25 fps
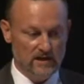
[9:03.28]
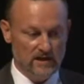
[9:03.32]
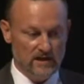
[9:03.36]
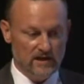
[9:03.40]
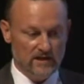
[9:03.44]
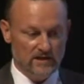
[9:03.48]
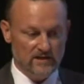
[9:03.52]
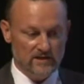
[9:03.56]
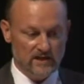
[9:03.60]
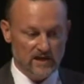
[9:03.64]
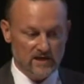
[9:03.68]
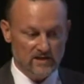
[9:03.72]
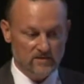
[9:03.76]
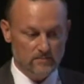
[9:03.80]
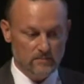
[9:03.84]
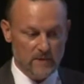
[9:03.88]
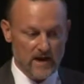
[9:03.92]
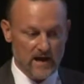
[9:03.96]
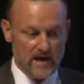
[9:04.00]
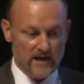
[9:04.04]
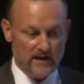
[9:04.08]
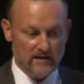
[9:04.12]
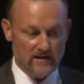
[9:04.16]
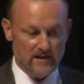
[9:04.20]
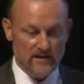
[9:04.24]

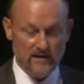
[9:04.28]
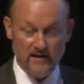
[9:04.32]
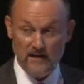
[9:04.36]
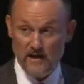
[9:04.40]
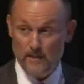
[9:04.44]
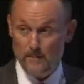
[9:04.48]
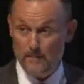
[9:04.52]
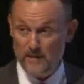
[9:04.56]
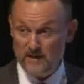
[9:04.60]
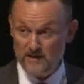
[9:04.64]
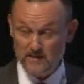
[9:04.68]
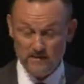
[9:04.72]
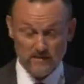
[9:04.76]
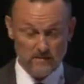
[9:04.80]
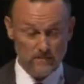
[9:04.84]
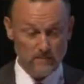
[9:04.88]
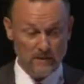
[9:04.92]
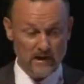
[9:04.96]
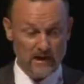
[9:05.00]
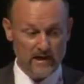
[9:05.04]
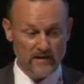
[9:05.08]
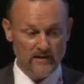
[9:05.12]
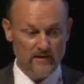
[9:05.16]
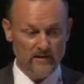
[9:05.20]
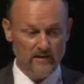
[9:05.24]
chargeback and capacity
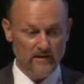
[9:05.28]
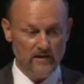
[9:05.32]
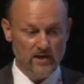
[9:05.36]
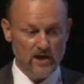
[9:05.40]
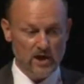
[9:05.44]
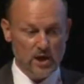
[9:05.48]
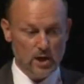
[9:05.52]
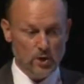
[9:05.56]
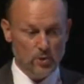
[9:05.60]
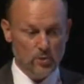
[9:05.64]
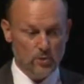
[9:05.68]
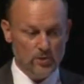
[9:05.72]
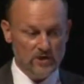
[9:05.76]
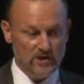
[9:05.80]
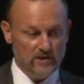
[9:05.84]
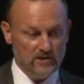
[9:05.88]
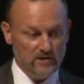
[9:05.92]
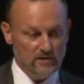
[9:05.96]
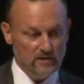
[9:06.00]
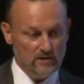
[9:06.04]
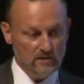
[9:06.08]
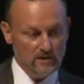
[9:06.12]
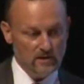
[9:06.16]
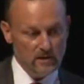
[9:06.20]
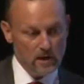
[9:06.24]
planning, we
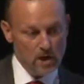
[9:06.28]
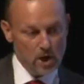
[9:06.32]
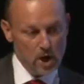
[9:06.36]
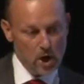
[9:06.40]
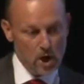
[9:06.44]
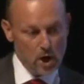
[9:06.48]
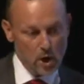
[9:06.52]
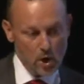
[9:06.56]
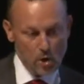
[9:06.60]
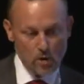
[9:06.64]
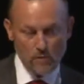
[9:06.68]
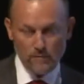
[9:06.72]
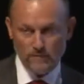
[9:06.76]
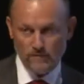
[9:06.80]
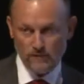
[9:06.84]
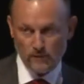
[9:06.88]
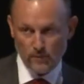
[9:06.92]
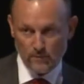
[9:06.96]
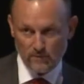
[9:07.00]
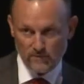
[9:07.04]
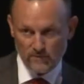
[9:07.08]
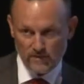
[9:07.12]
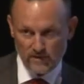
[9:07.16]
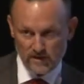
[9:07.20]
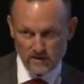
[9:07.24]
go
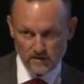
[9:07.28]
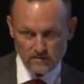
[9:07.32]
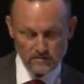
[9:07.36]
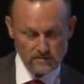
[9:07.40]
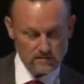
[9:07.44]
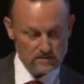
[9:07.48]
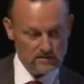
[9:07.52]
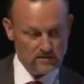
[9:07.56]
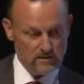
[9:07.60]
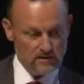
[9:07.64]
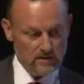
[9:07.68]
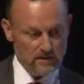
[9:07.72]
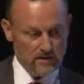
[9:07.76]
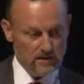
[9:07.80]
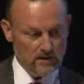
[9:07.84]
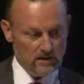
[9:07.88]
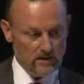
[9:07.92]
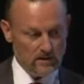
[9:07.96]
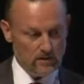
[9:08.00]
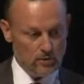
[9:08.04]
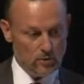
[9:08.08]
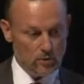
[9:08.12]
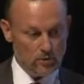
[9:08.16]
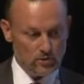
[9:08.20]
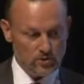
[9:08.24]
from this
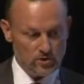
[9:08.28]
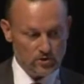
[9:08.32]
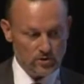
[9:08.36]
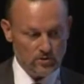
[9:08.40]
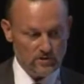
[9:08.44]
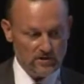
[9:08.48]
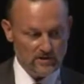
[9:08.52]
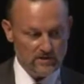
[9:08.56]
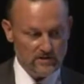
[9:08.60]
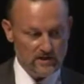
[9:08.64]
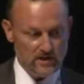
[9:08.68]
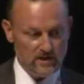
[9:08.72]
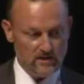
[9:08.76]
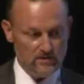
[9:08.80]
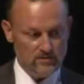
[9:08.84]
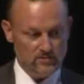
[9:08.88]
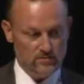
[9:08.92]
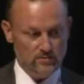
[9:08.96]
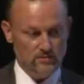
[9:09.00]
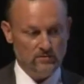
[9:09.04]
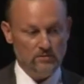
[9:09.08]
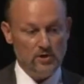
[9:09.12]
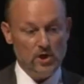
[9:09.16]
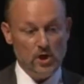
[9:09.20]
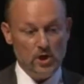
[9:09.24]

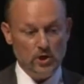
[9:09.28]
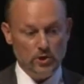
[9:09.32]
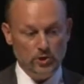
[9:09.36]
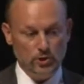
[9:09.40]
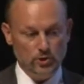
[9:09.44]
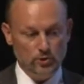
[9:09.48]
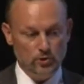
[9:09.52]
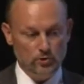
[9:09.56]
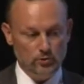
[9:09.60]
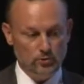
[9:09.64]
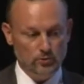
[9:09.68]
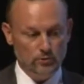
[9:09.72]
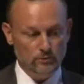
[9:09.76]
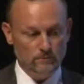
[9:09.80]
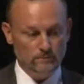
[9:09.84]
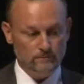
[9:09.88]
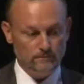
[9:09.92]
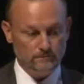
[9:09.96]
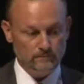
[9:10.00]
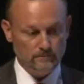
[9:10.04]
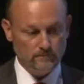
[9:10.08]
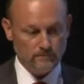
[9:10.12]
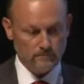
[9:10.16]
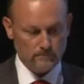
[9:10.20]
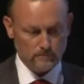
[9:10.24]
consolidation to
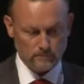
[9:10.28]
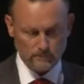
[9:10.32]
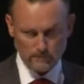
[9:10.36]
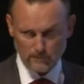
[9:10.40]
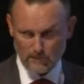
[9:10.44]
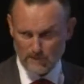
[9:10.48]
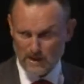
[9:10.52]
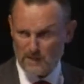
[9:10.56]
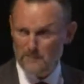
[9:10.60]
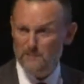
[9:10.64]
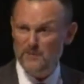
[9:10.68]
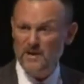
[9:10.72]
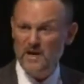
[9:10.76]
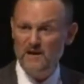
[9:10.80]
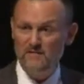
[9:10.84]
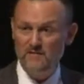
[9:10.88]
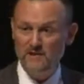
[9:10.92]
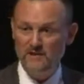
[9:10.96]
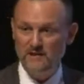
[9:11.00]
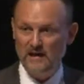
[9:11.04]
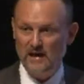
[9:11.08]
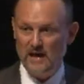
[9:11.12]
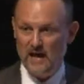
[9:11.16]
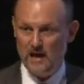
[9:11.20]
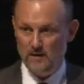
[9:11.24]

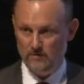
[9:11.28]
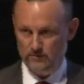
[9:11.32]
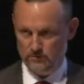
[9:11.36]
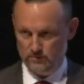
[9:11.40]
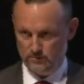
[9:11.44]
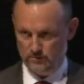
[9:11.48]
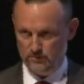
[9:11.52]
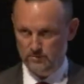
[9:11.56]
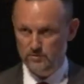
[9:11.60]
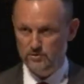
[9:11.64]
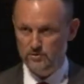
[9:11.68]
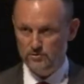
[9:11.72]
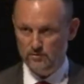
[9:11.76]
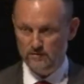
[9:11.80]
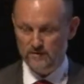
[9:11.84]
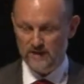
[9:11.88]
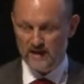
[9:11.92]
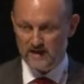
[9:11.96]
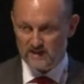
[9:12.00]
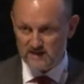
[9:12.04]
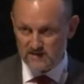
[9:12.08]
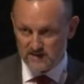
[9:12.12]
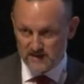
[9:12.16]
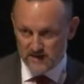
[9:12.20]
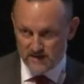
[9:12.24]
private clouds. So
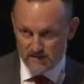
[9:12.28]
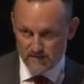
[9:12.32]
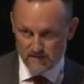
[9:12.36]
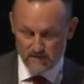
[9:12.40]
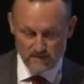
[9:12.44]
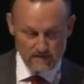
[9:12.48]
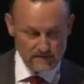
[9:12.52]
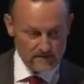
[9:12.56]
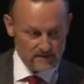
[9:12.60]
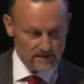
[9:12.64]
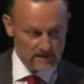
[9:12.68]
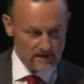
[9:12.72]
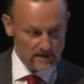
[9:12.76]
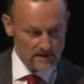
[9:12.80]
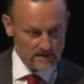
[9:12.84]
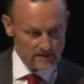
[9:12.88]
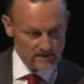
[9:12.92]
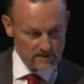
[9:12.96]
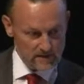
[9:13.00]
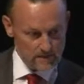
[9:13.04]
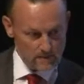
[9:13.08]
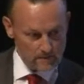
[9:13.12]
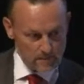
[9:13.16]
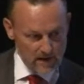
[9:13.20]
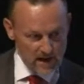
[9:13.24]
that's
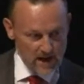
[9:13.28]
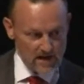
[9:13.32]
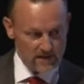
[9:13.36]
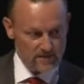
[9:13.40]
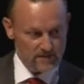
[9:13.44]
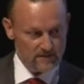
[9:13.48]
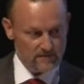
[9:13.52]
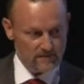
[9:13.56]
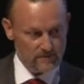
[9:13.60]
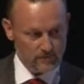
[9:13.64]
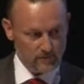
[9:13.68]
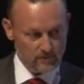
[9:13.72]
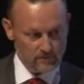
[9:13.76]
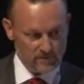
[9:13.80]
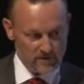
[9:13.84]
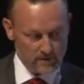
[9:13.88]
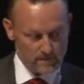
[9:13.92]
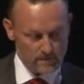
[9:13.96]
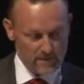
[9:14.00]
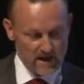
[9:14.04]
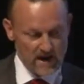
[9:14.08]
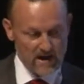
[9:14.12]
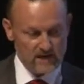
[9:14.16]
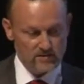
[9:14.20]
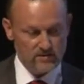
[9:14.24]
the path from the
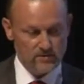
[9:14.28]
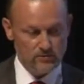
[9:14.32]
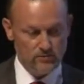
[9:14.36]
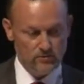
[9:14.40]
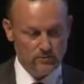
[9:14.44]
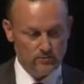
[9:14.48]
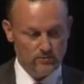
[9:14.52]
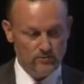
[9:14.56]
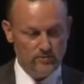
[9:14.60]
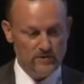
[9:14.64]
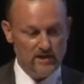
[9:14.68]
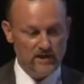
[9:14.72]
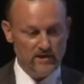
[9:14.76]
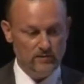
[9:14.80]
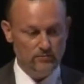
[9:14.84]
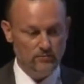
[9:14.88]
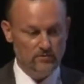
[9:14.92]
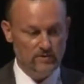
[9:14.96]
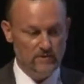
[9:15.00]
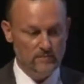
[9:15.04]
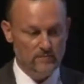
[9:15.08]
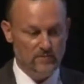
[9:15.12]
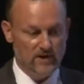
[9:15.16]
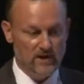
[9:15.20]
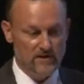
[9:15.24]
past to today to
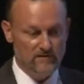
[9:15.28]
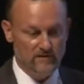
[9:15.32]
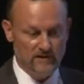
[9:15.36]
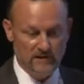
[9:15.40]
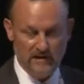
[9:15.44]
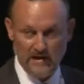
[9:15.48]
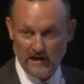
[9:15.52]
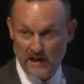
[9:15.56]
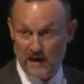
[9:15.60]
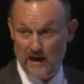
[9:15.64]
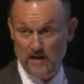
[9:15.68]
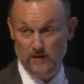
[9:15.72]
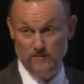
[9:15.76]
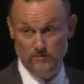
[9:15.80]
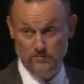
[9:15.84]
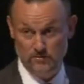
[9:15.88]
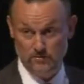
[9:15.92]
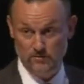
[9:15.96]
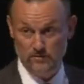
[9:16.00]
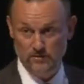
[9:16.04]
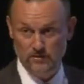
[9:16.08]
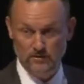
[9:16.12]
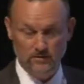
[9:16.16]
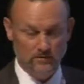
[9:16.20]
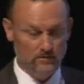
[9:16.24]
the private clouds.
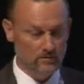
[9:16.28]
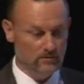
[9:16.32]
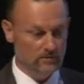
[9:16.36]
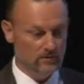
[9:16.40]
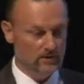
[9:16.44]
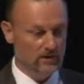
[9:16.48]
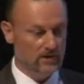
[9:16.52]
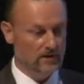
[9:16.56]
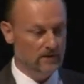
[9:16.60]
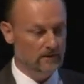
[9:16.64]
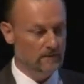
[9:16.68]
Okay.